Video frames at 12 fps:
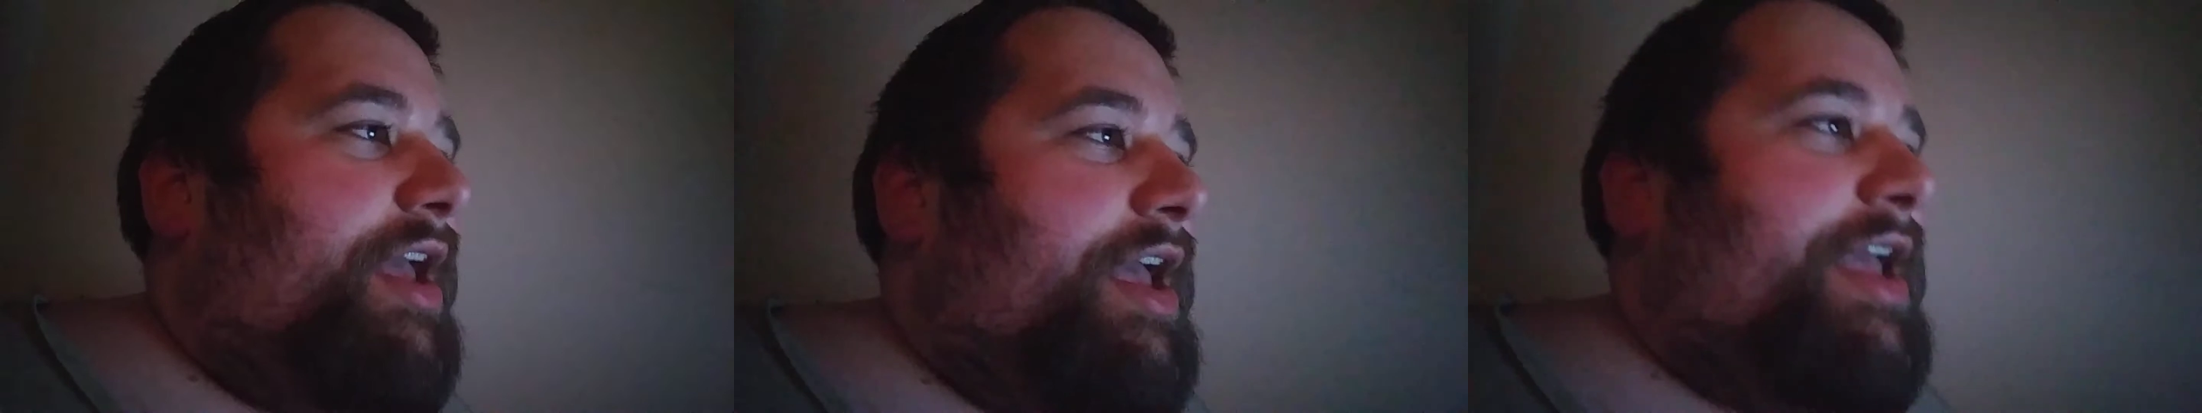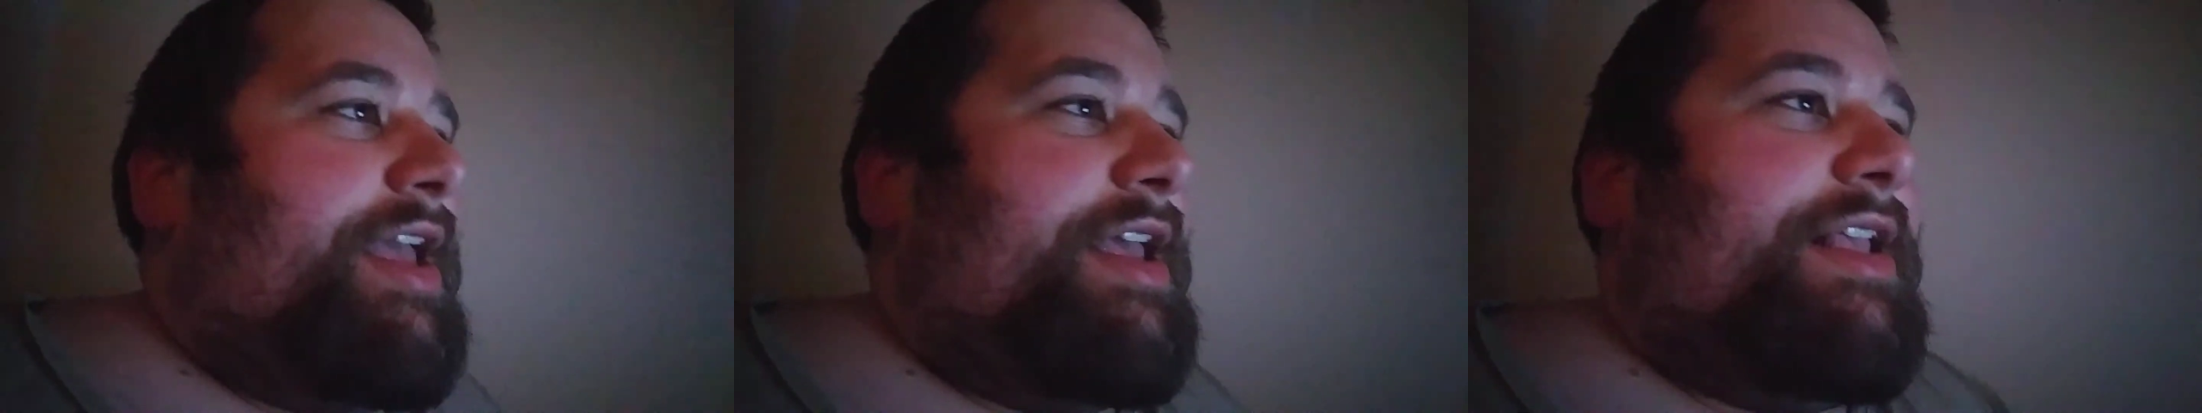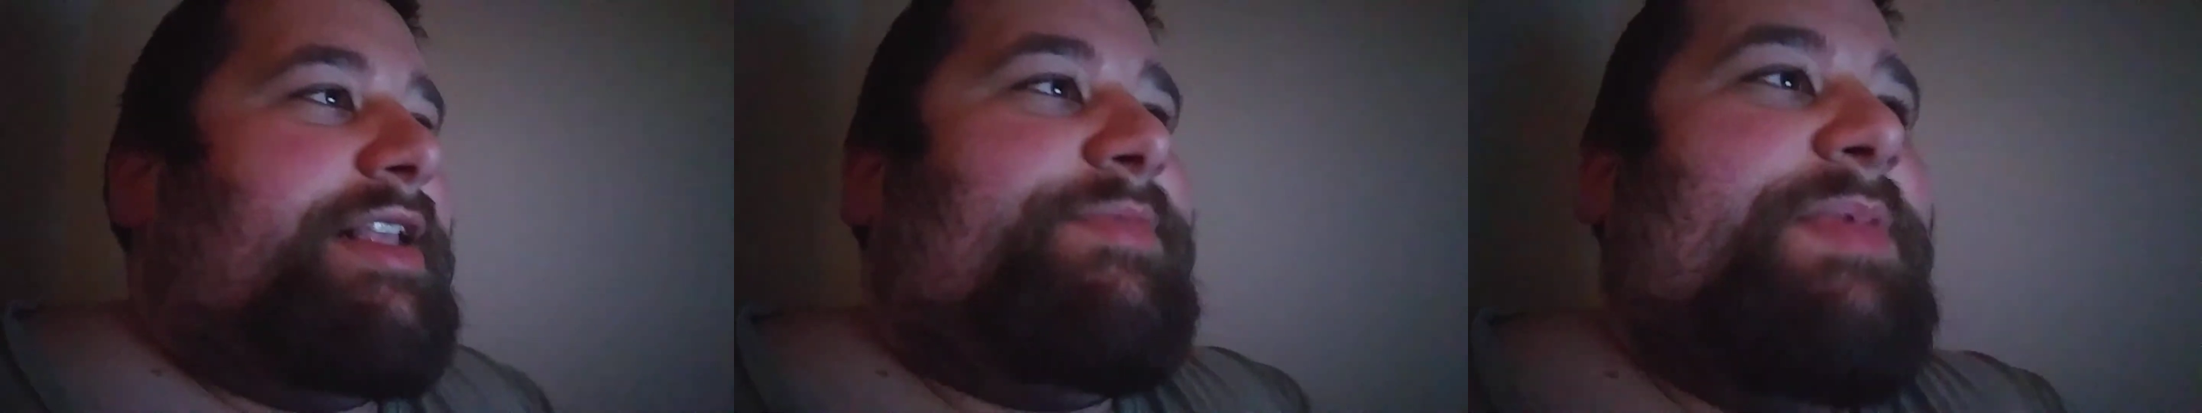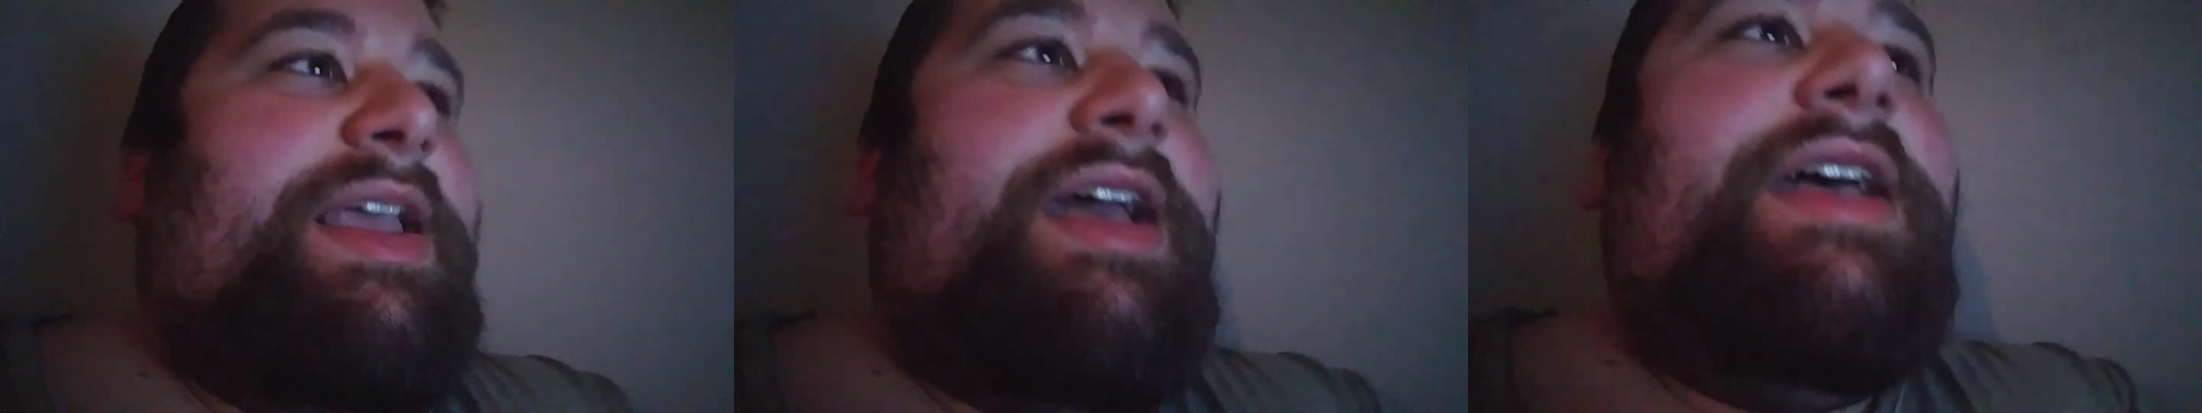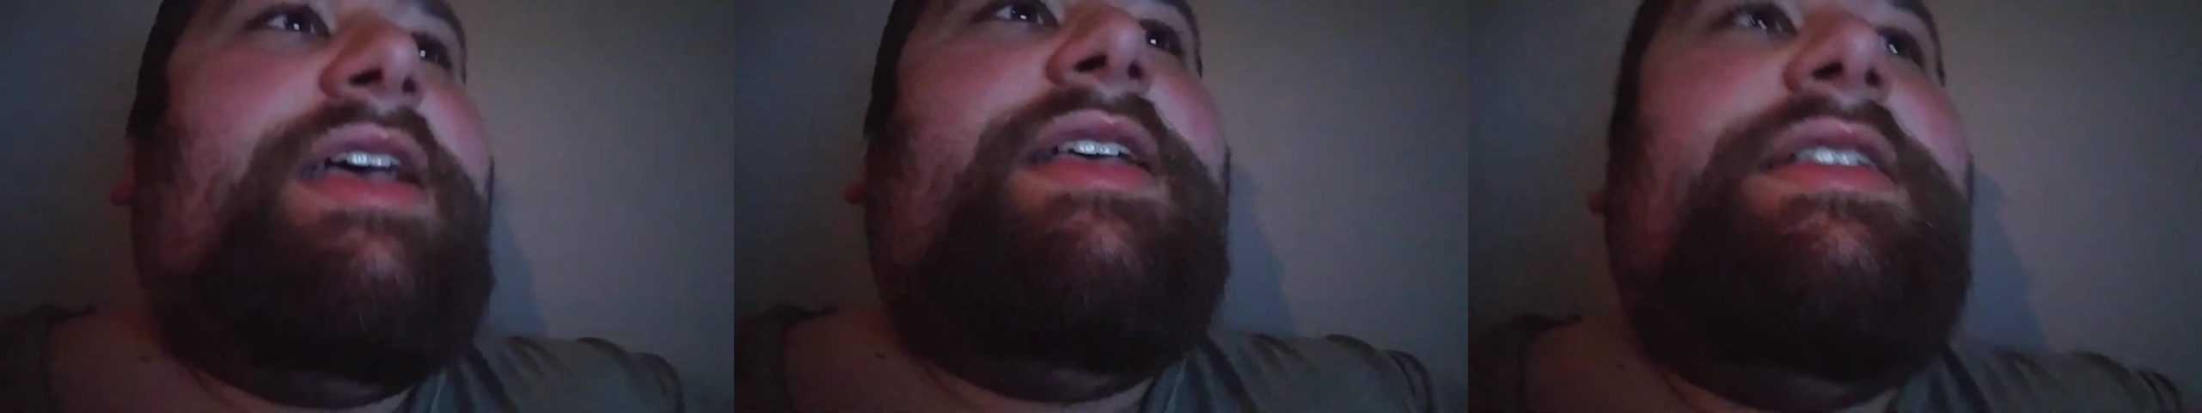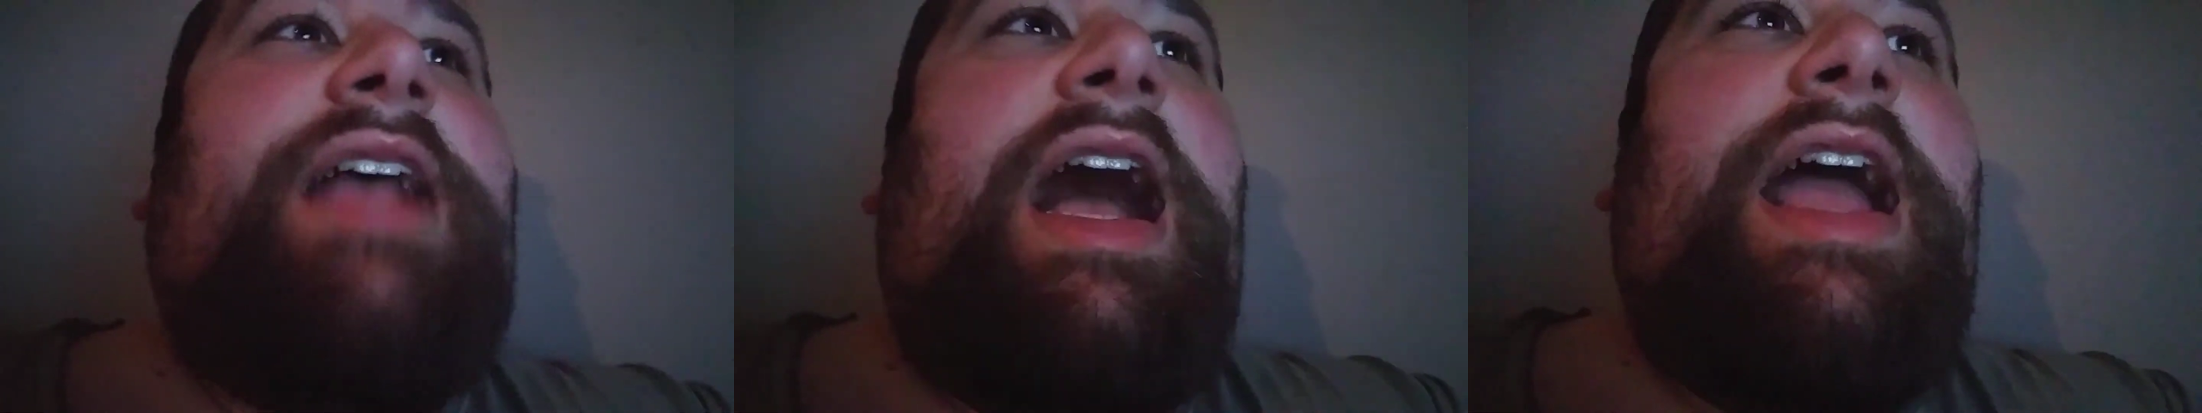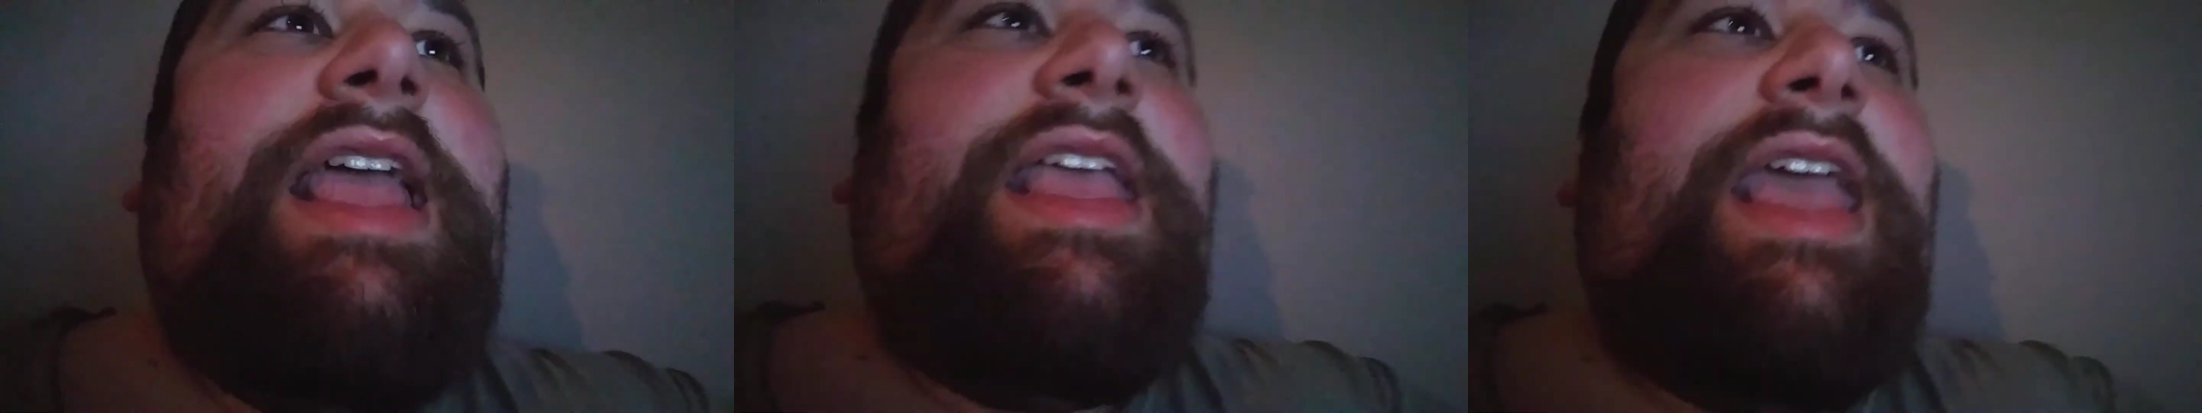is because I